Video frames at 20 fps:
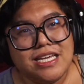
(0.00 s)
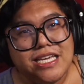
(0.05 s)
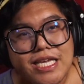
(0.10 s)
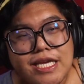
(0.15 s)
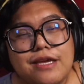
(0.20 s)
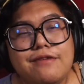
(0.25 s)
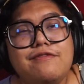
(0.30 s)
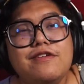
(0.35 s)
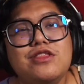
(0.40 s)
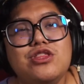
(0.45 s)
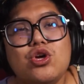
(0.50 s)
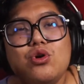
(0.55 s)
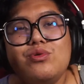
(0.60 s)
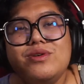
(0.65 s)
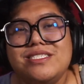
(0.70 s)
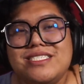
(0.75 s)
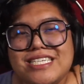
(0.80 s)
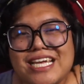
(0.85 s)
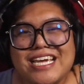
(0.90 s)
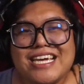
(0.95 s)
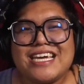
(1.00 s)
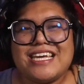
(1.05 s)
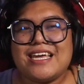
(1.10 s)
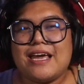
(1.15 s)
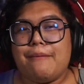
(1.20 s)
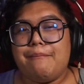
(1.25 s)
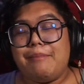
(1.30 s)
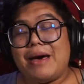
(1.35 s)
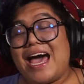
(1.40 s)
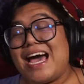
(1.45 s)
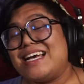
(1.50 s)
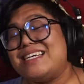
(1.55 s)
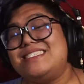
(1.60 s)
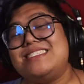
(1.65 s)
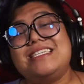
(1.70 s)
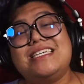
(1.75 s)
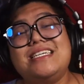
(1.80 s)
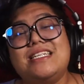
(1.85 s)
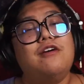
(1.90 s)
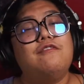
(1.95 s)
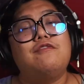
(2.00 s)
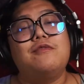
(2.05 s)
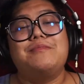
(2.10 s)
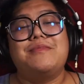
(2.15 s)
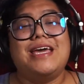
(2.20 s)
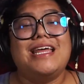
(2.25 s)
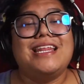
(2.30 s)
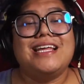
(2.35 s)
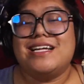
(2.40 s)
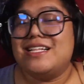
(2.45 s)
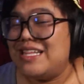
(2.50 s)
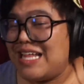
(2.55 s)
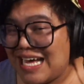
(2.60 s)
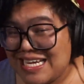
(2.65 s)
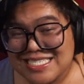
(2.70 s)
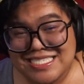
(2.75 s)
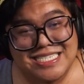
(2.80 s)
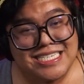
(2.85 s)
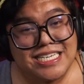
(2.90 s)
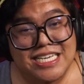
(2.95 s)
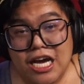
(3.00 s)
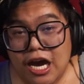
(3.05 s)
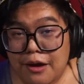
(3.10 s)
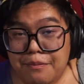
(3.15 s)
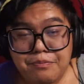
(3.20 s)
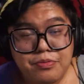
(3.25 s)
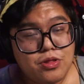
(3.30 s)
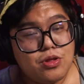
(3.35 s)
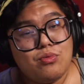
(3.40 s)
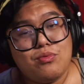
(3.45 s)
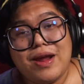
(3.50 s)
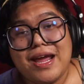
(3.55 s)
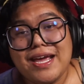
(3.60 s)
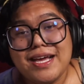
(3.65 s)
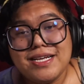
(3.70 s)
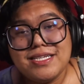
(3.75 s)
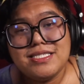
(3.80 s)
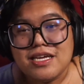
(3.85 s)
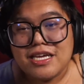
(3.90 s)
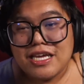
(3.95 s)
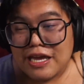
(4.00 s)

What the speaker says: even though he's taking a back seat from getting Class D up the ranks,